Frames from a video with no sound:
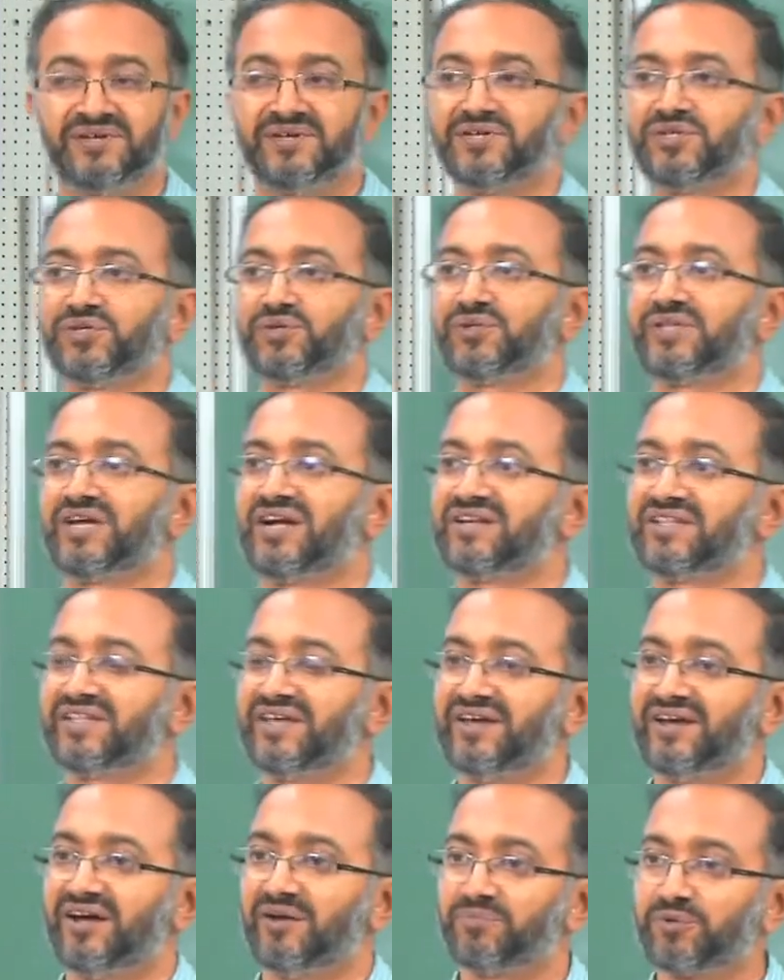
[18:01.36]
so that
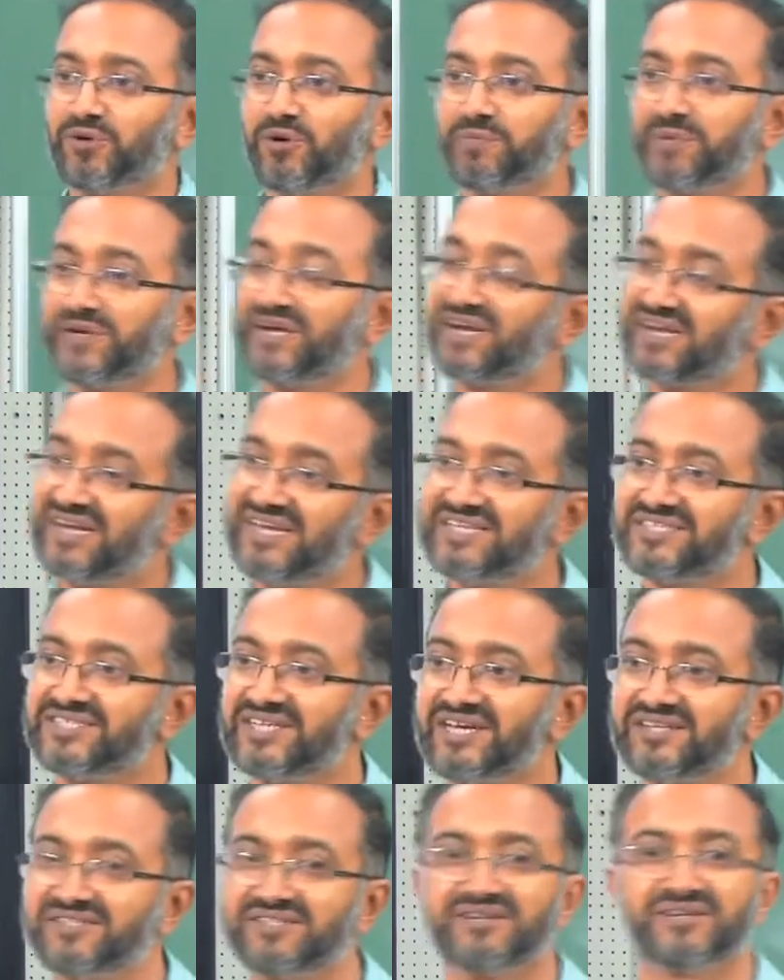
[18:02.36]
they appropriately
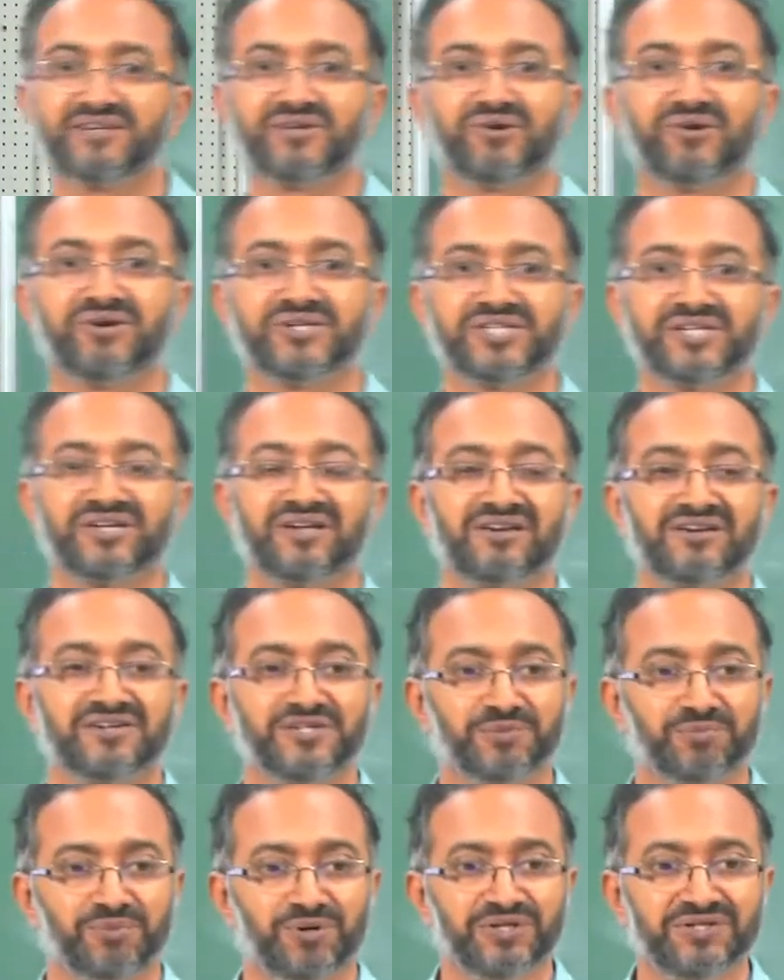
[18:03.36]
change the rheological
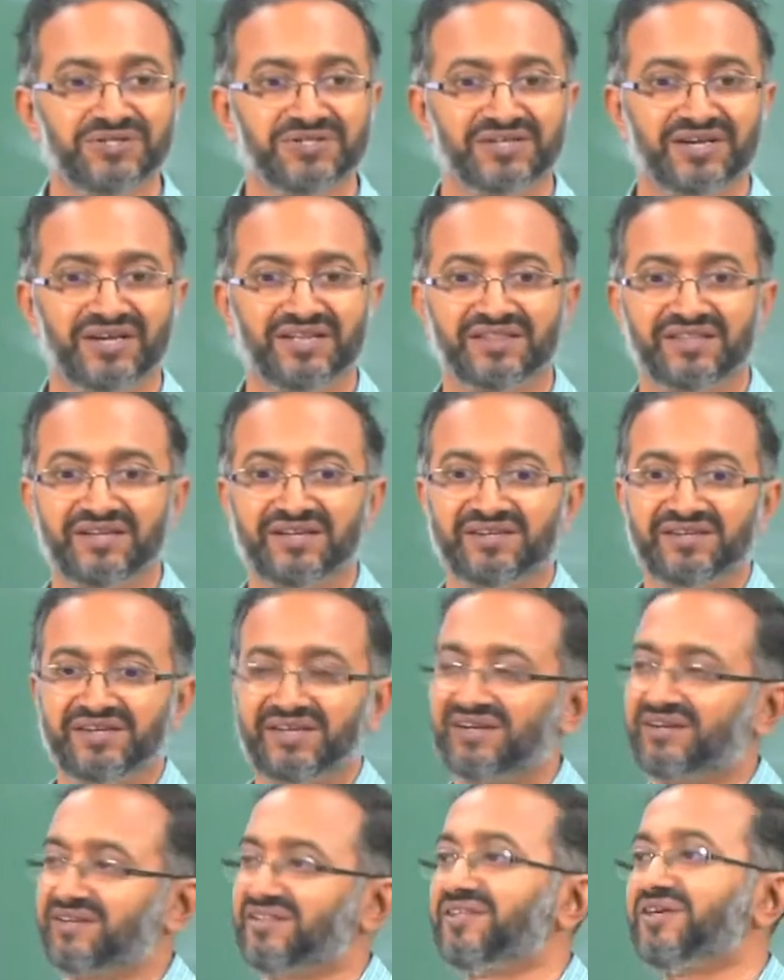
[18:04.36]
response and then
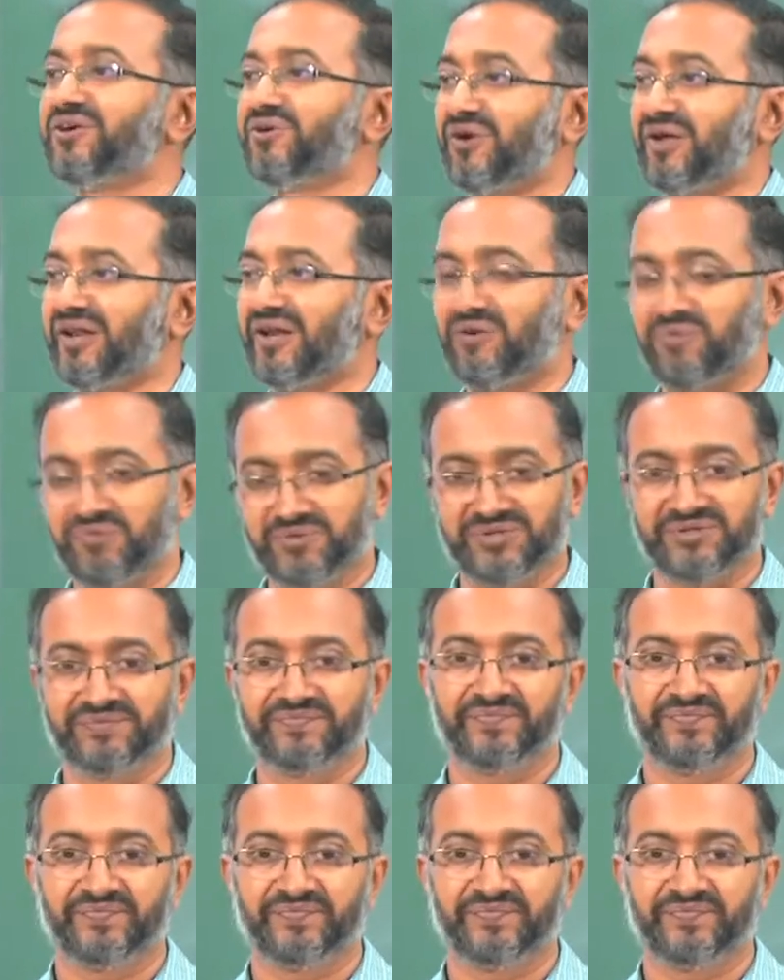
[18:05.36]
get the oil out.